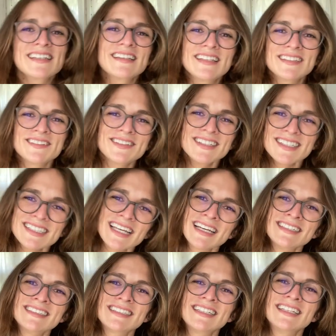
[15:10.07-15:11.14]
Thanks for your
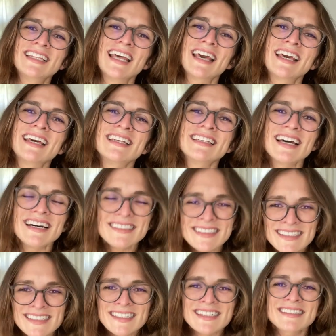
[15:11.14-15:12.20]
attention, and I'll
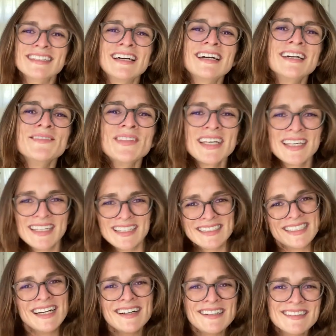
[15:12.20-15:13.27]
see you next time.
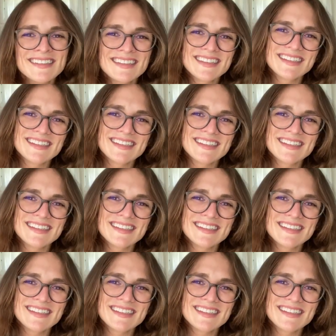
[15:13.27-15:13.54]
Ciao.